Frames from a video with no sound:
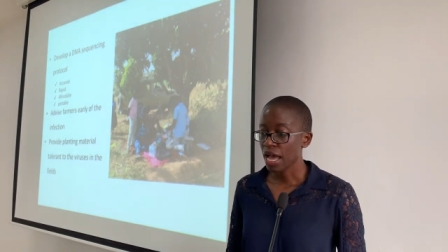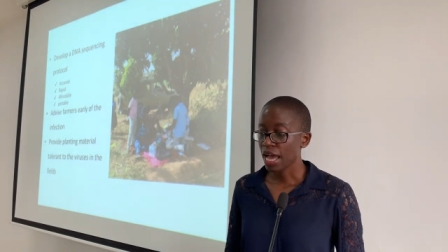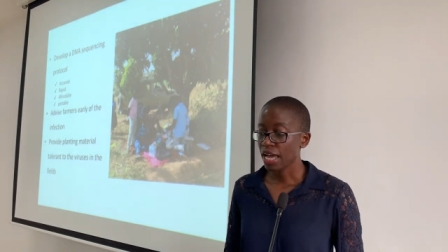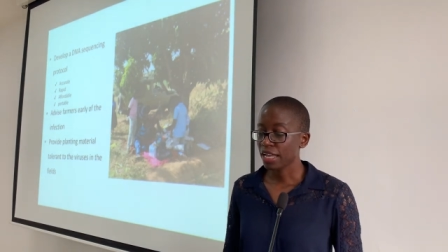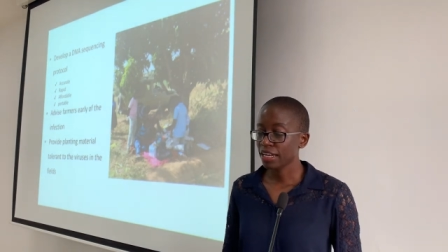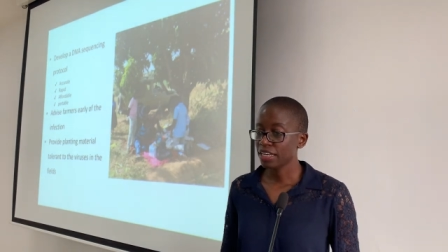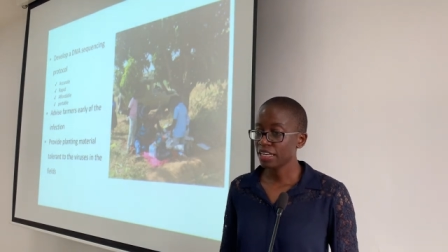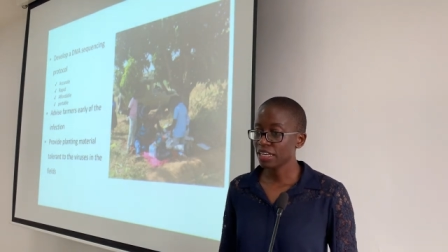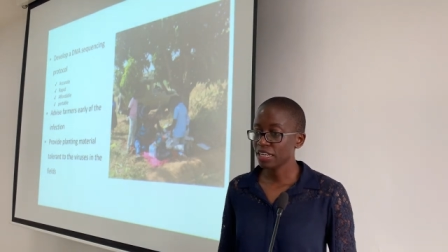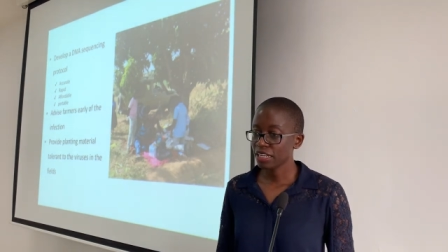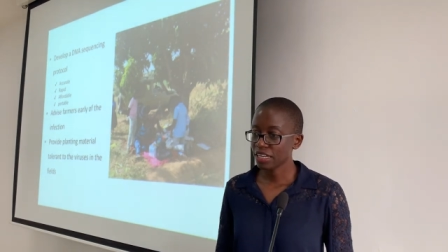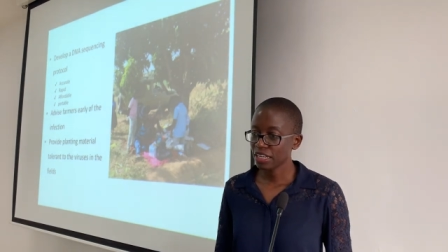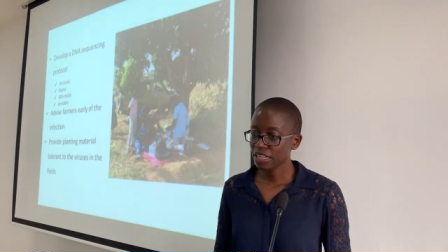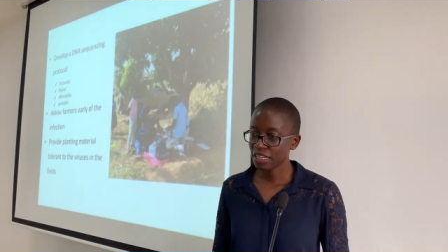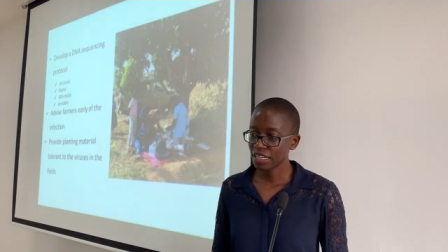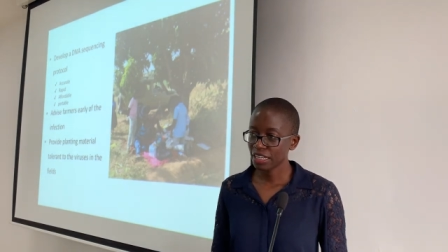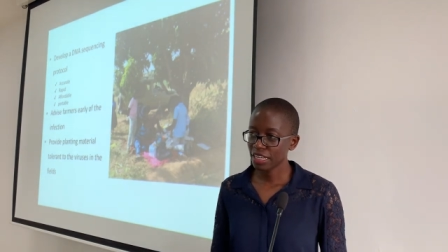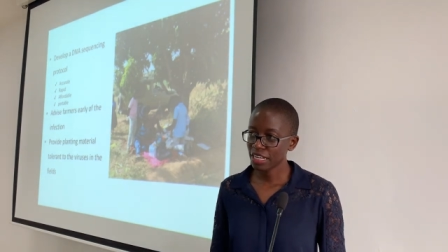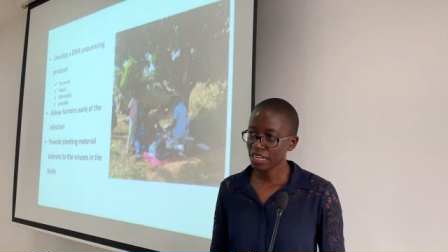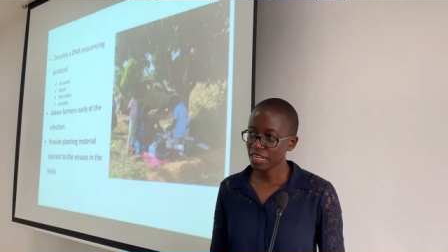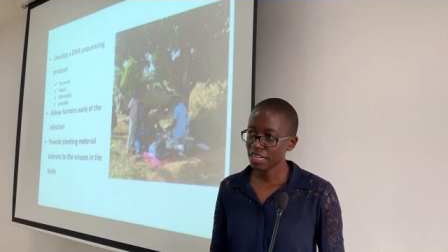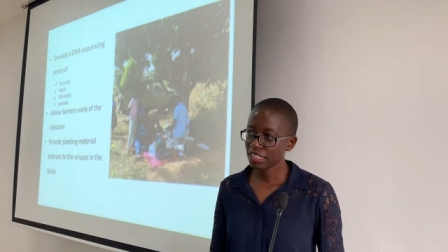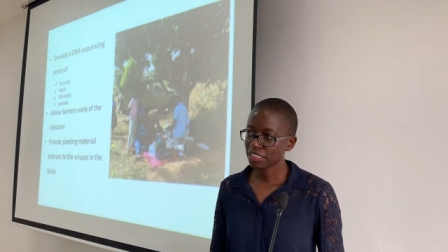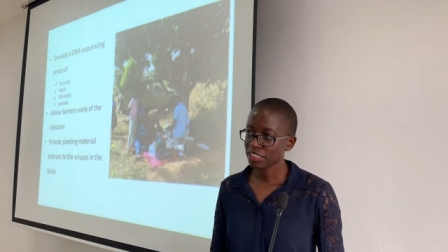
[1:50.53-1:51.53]
a
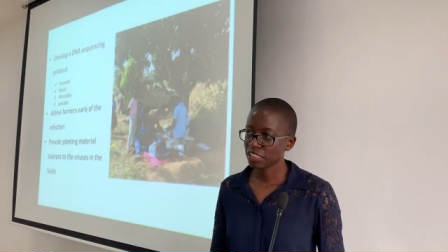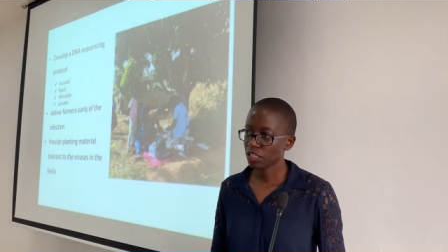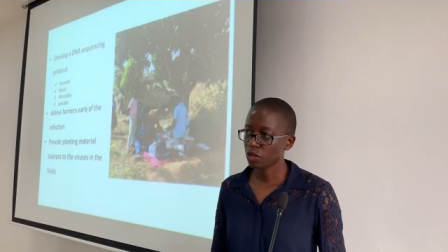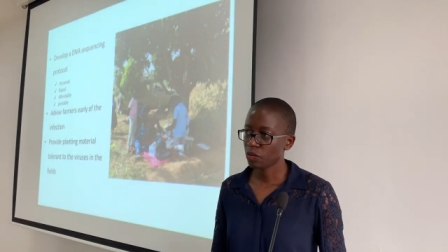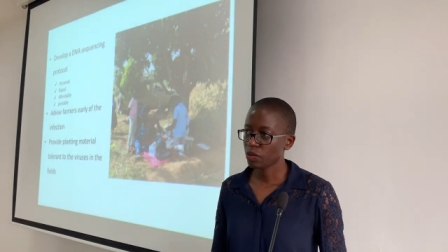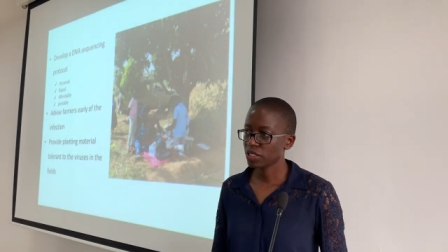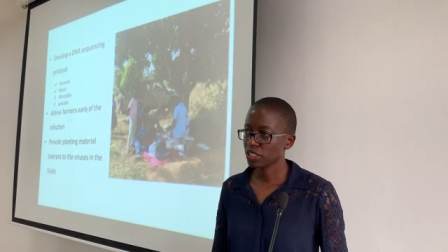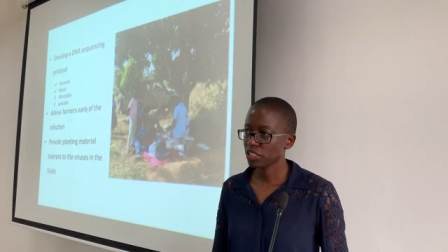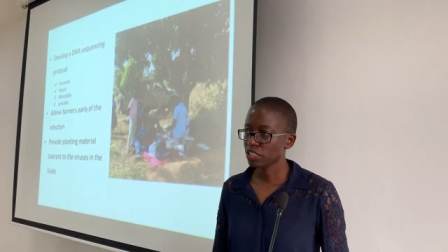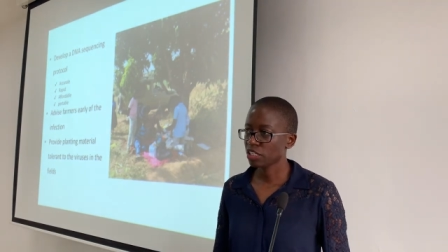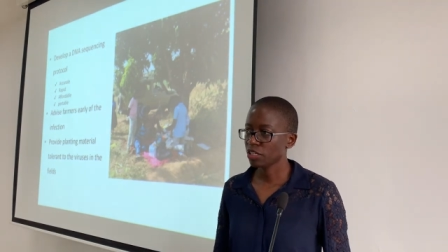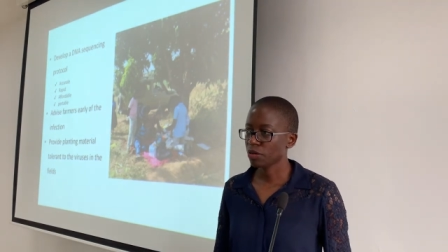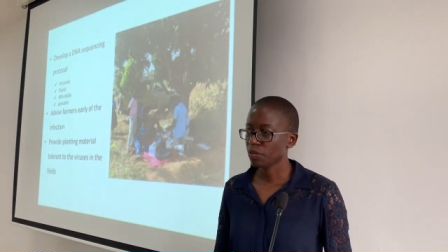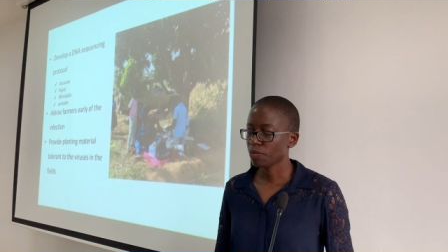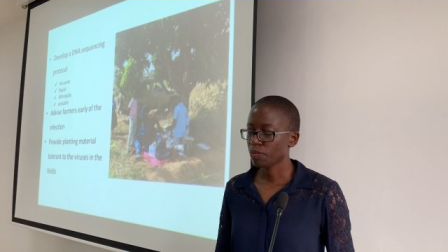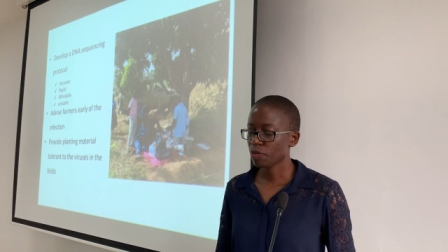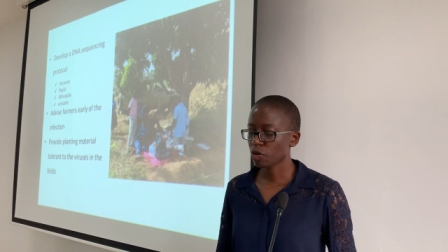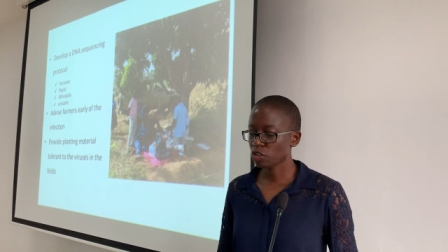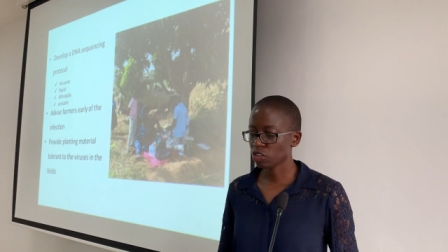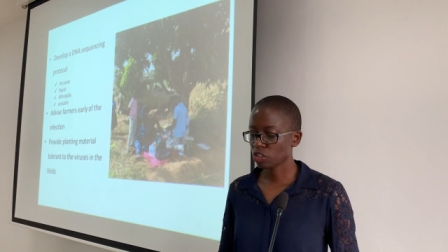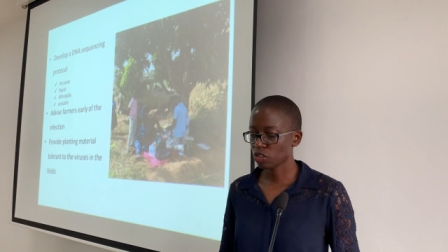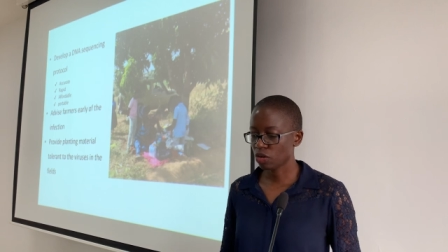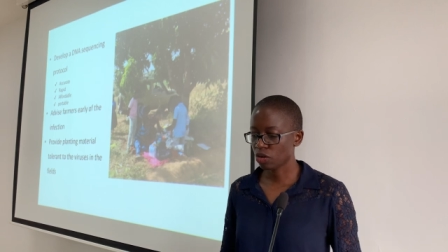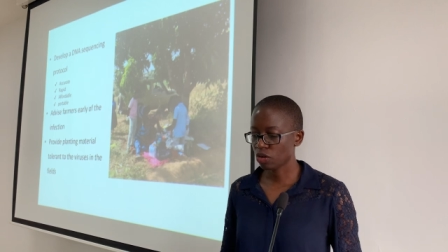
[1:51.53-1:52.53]
DNA sequencing
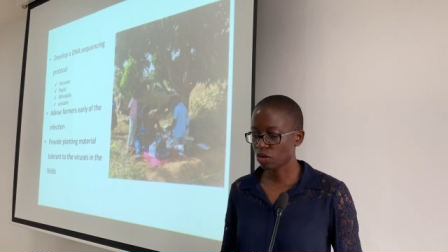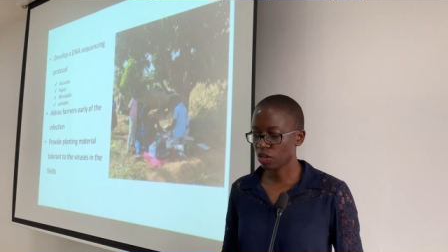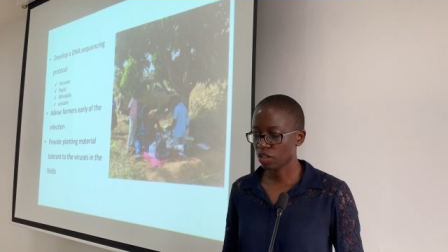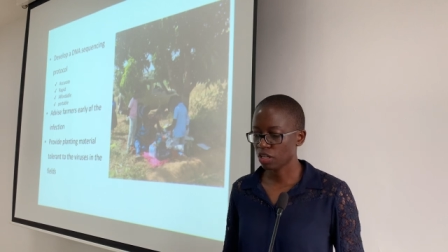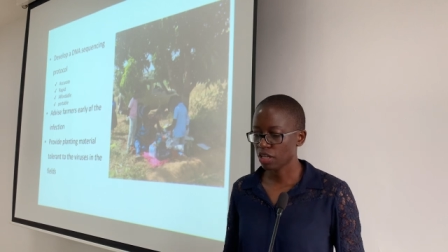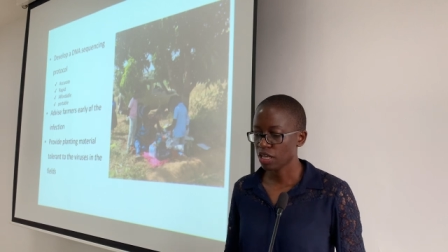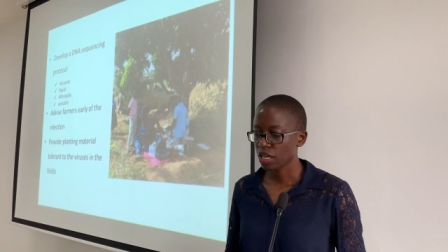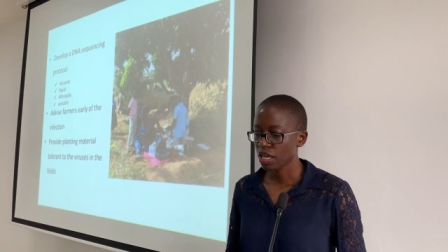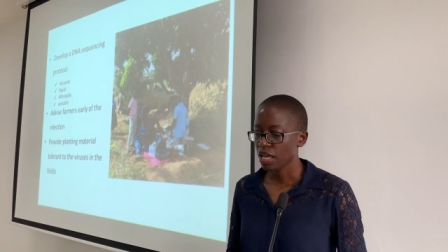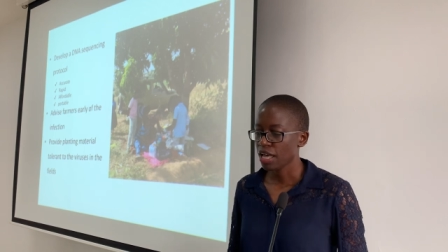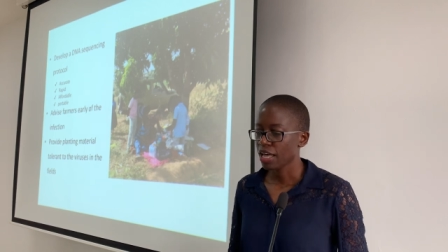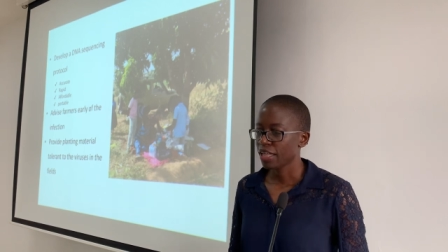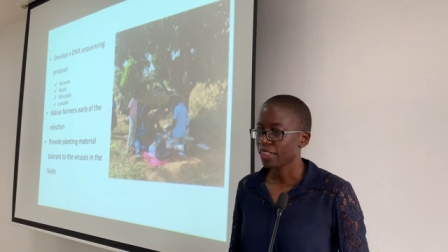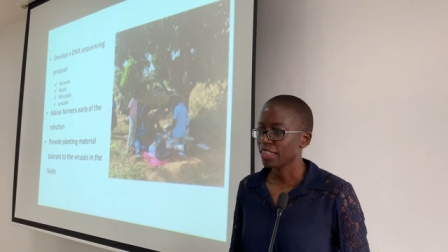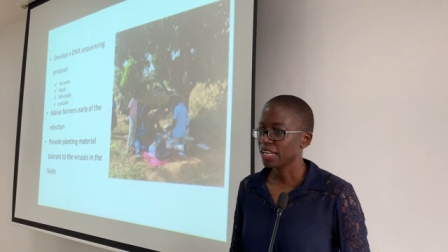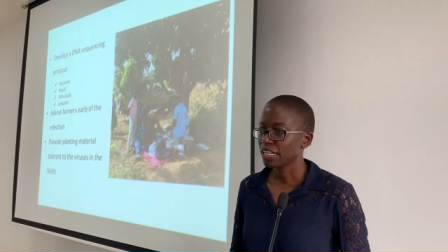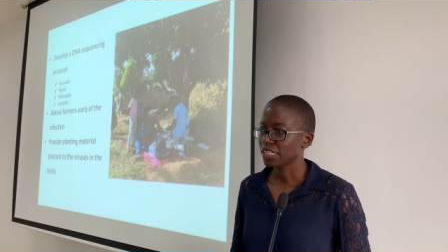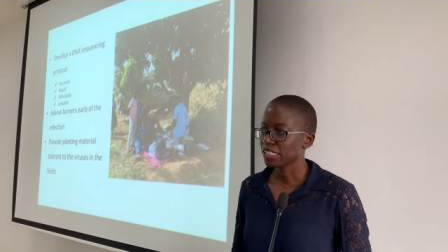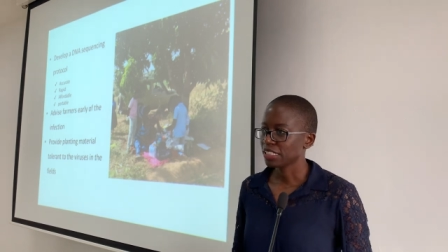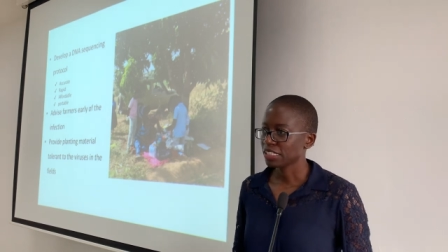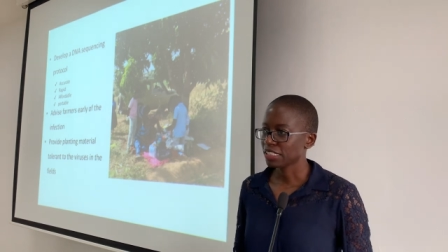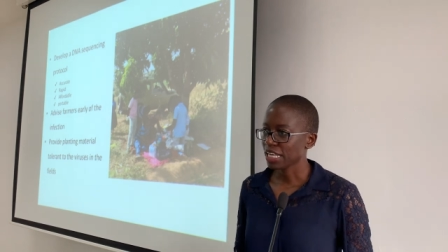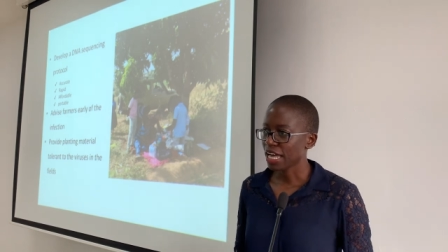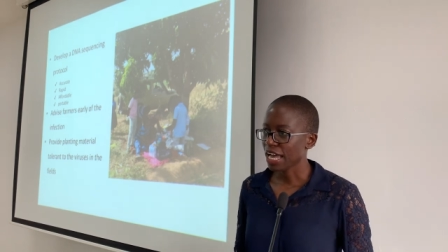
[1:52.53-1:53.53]
protocol
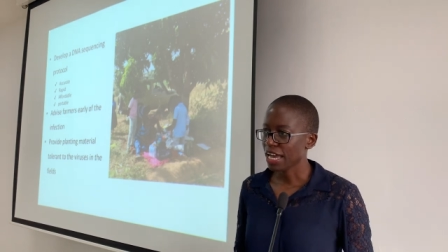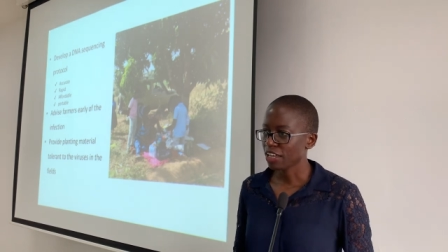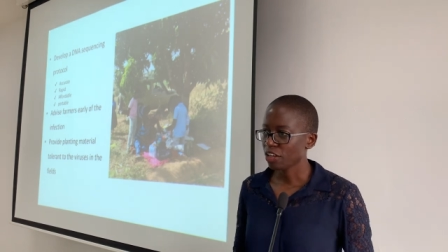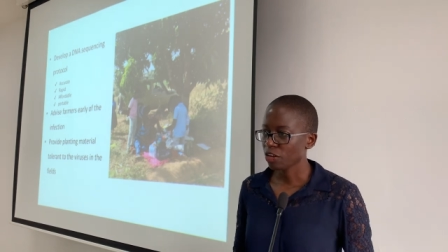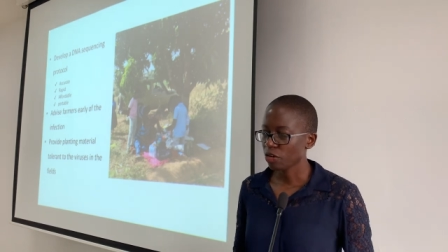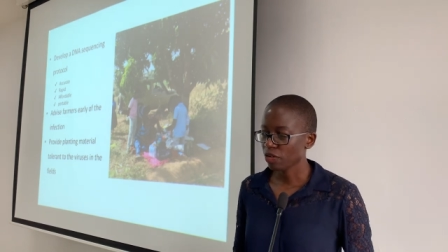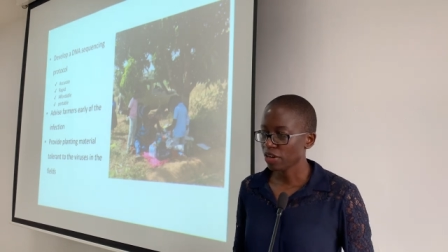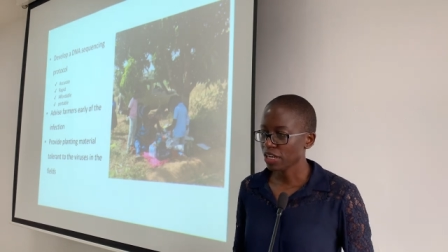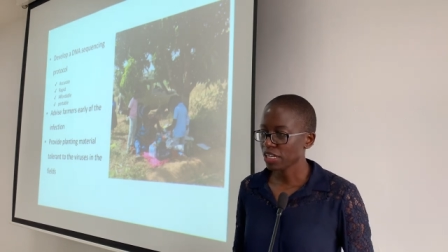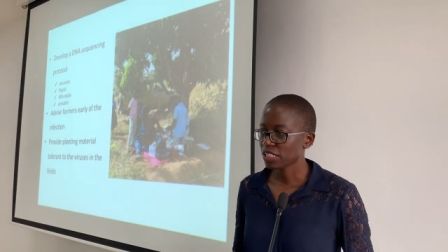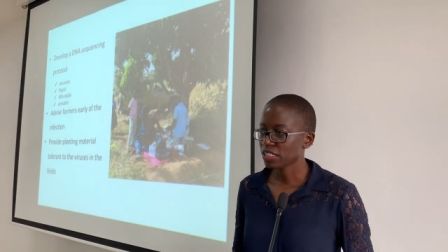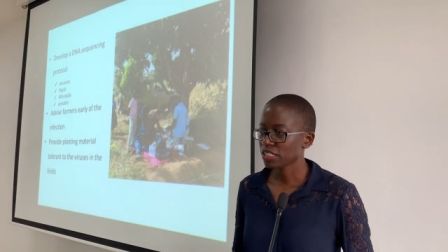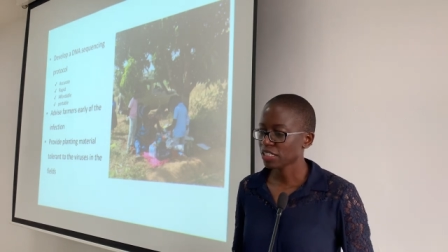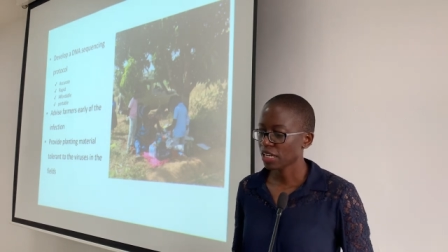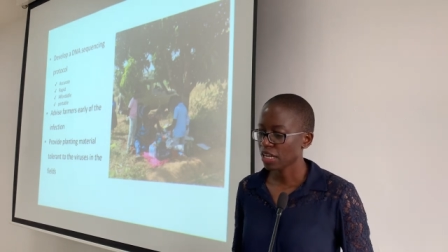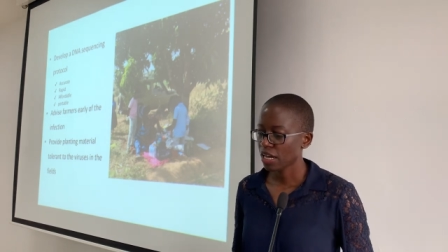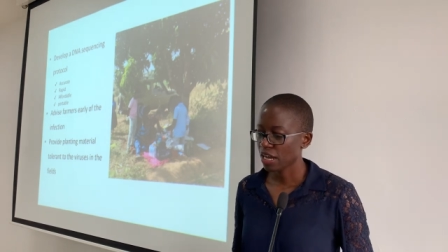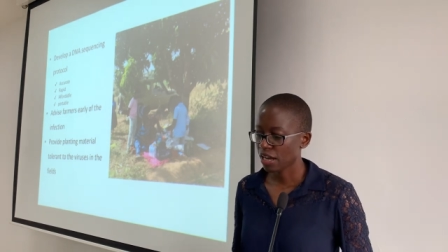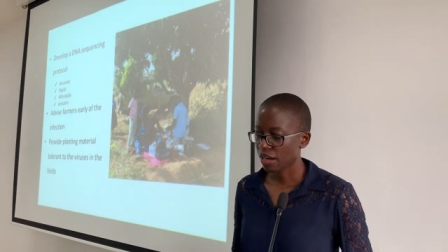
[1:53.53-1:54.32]
that is accurate,